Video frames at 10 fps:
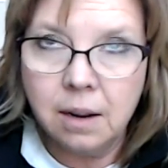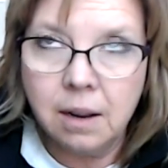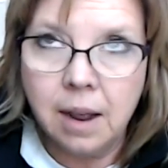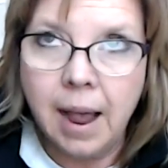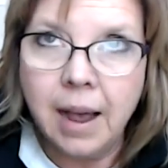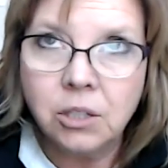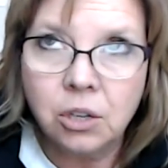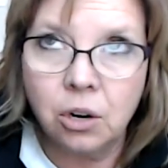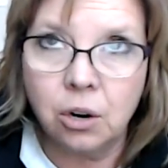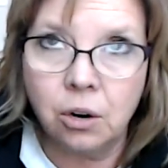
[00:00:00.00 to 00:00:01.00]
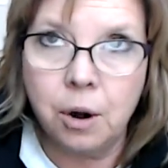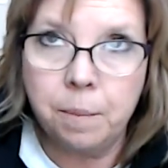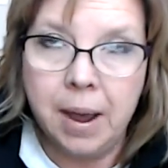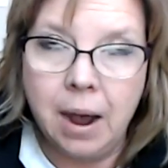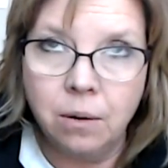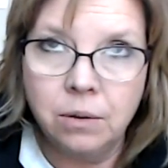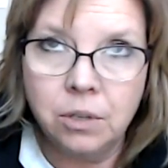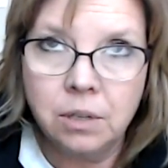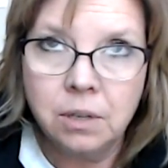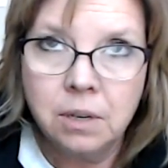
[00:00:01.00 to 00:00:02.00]
ask her about,
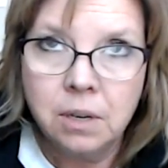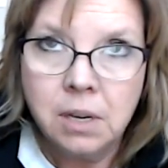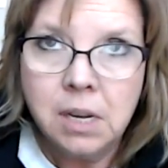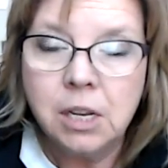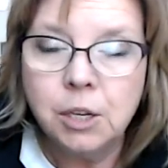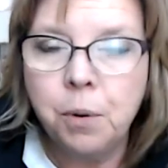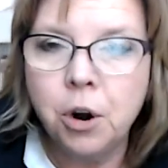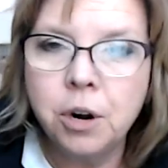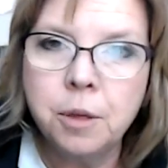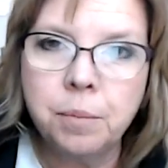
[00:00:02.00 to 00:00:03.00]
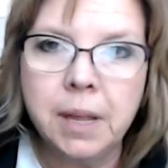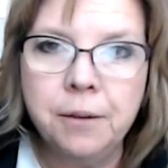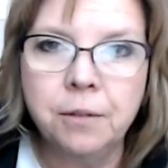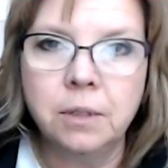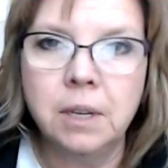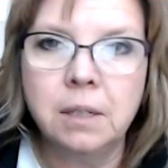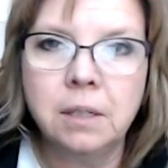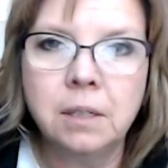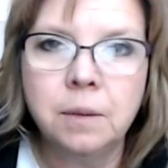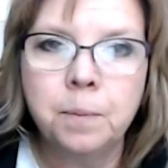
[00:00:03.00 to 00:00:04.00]
is part of the
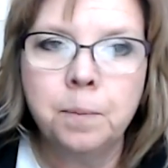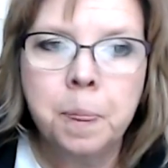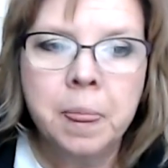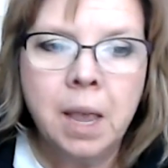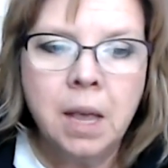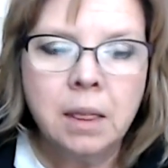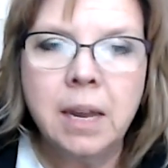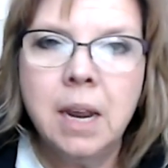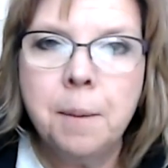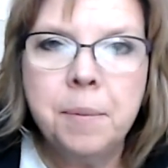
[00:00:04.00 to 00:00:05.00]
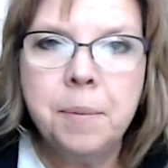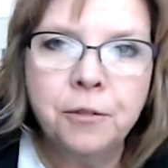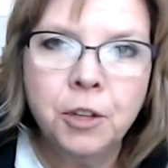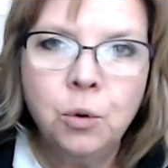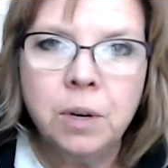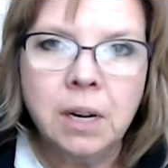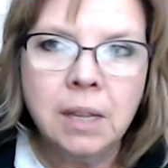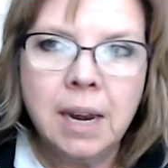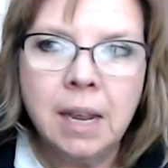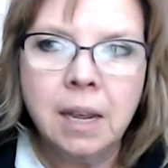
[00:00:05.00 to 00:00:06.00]
playfulness. Letting it be fluid, and
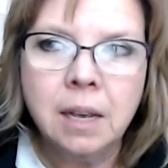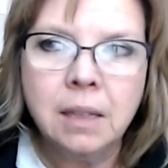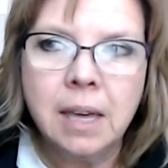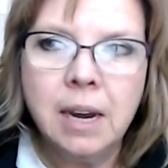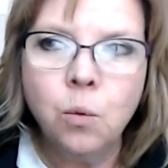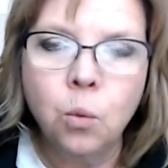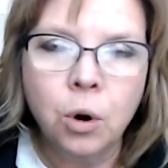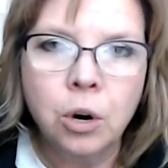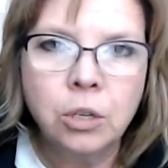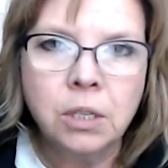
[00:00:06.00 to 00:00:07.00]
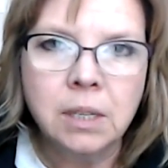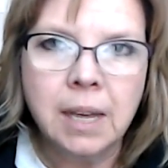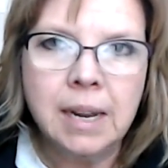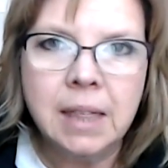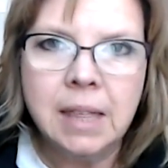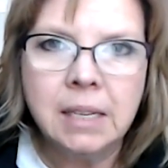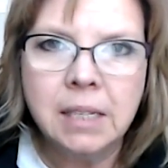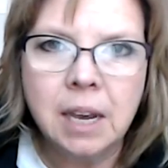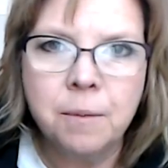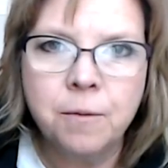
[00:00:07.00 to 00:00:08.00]
letting words and letting things
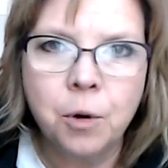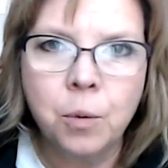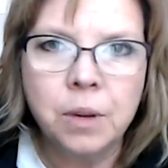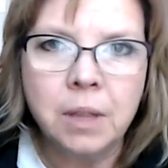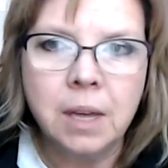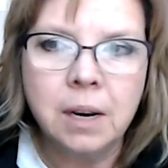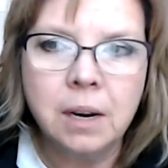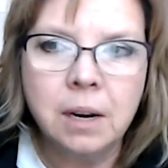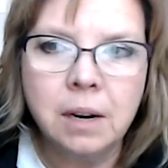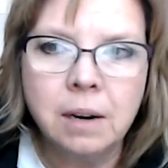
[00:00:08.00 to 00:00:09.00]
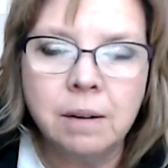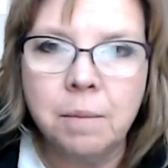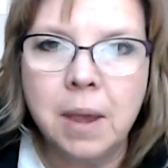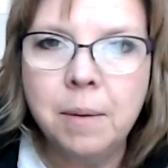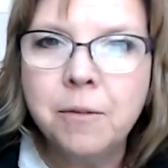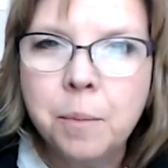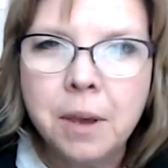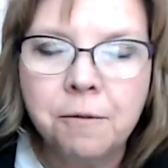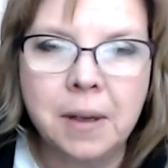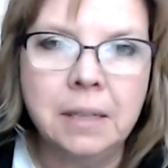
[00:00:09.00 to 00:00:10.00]
come forward that maybe even be
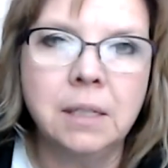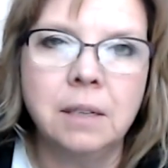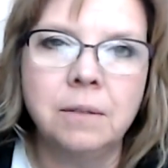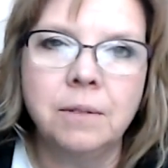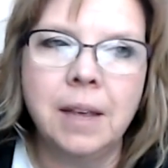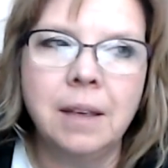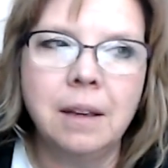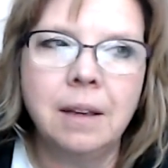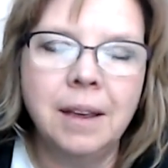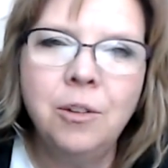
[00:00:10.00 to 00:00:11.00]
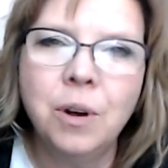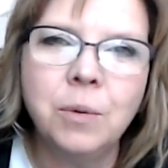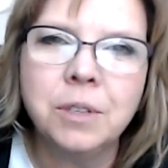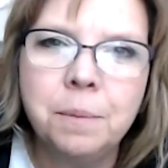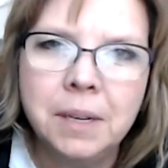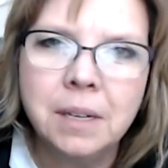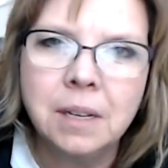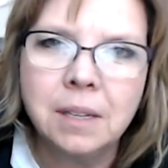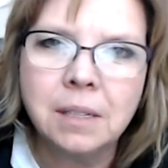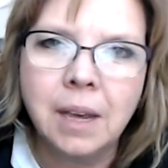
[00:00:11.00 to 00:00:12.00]
offensive. Like, I knew I wasn't mean to
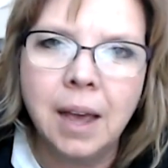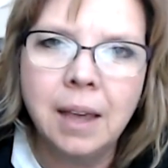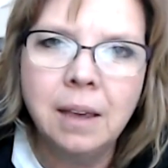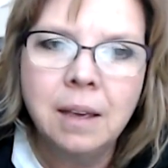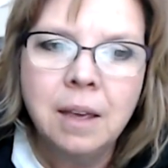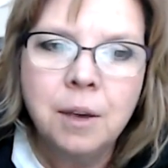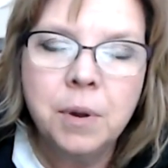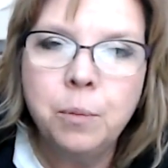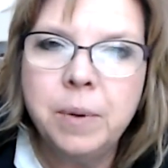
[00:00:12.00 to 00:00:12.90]
this guy, but it'd be